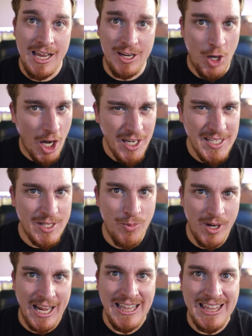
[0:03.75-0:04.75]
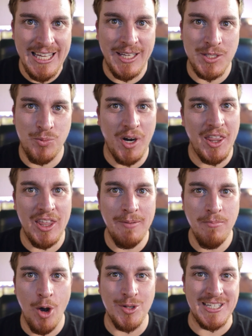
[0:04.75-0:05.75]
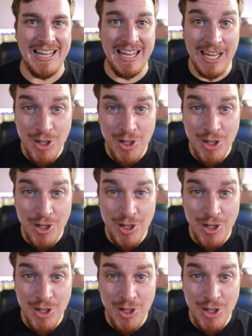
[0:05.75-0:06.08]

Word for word: and honestly what I think is one of the most